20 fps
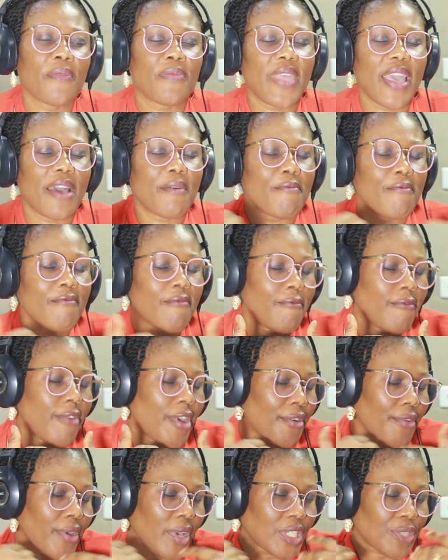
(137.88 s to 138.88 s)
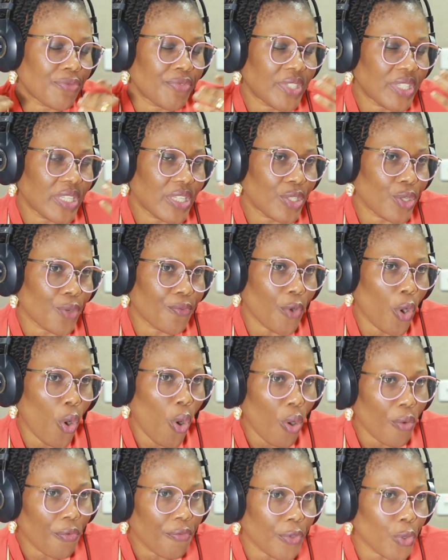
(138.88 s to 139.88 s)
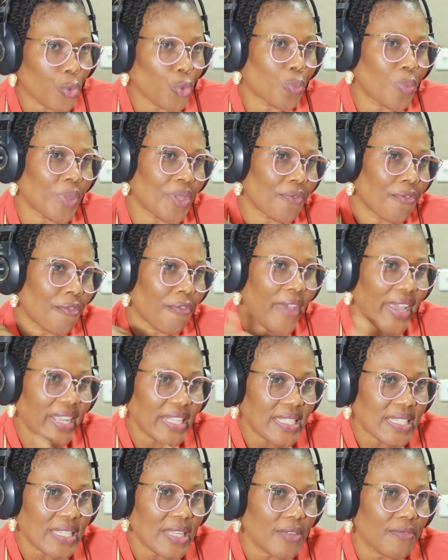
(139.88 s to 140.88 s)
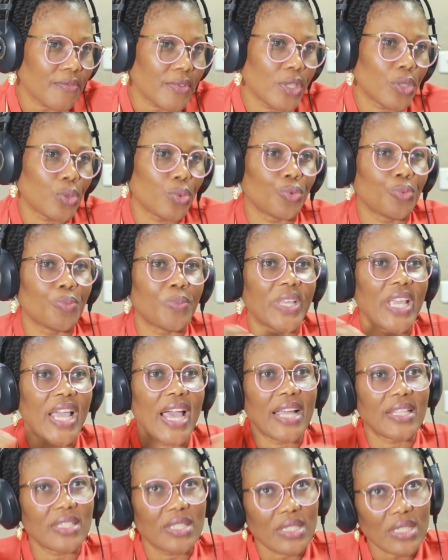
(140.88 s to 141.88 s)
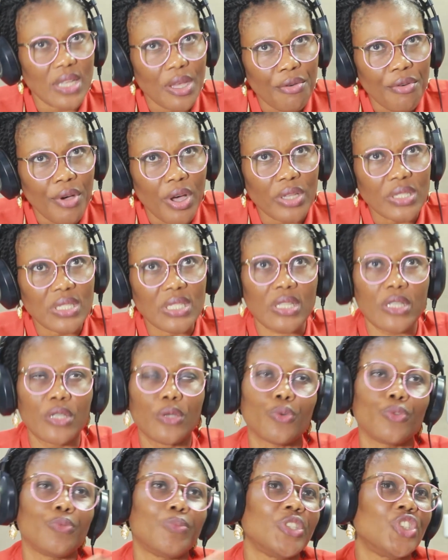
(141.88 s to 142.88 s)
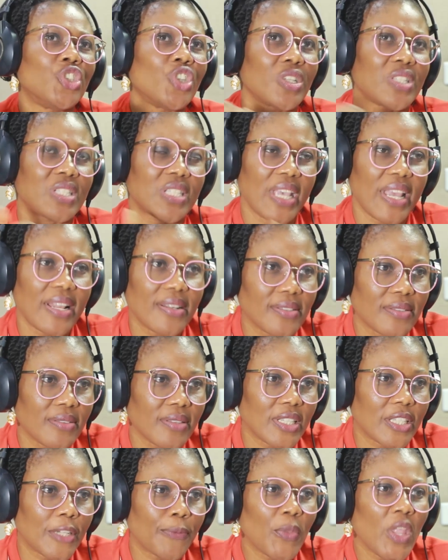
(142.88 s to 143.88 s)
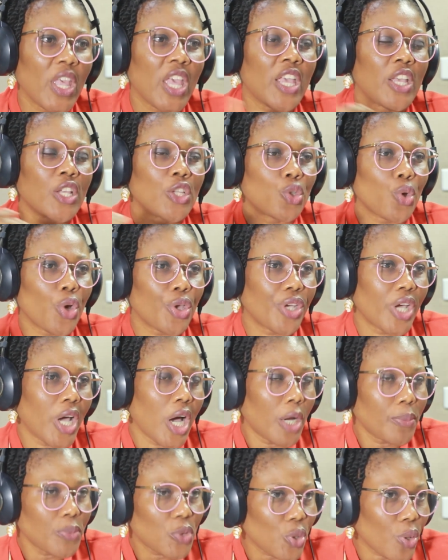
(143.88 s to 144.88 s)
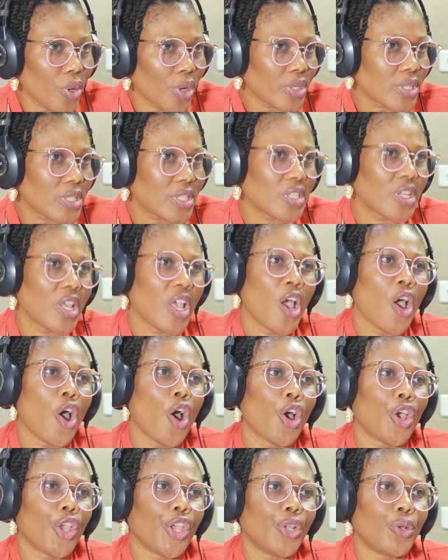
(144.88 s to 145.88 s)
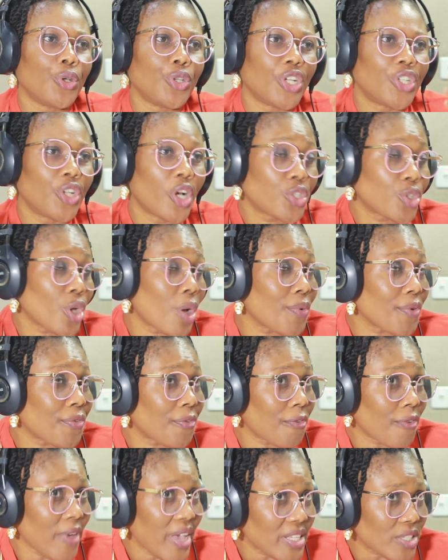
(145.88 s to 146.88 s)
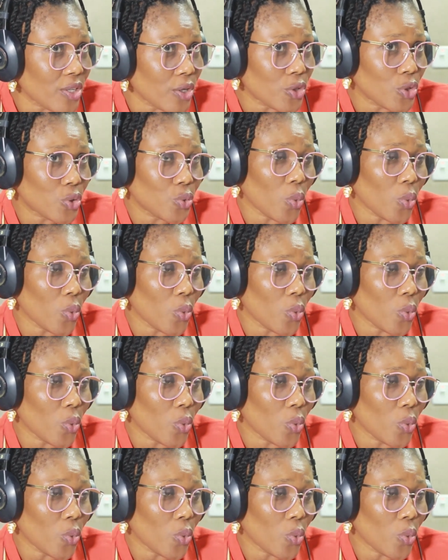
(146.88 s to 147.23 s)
There are various reasons of cough. It could be infective, it could be cancerous, it could be just anything. So you come to us, your doctor refers